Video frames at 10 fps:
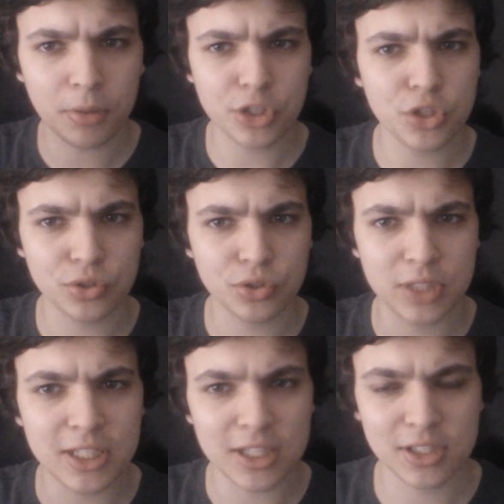pretty sure
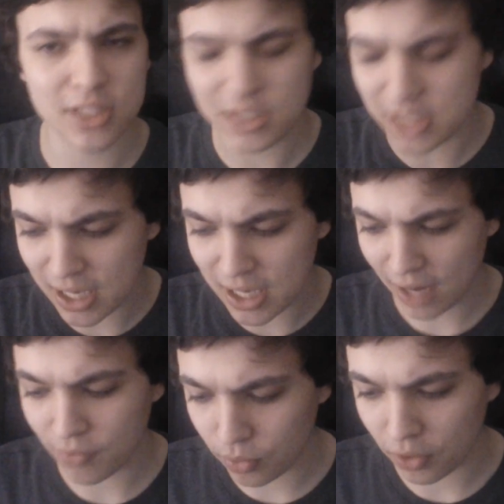he didn't
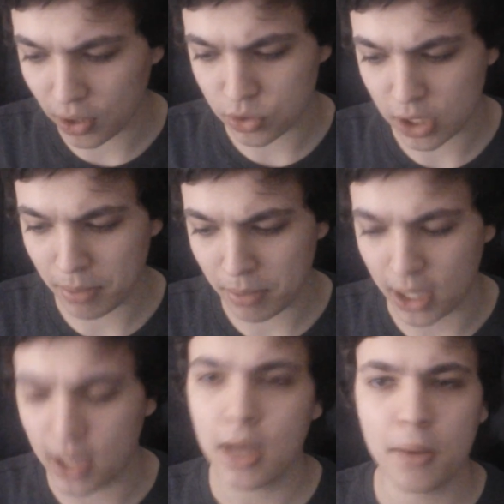have all the vinyls like
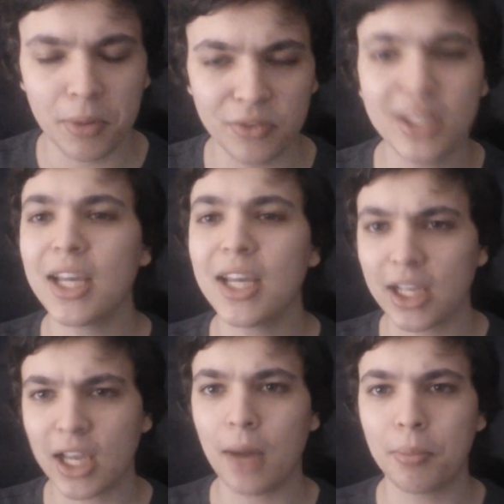me, but I think he had a
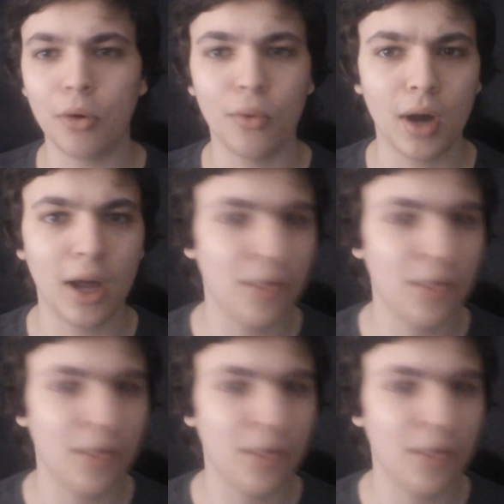couple. I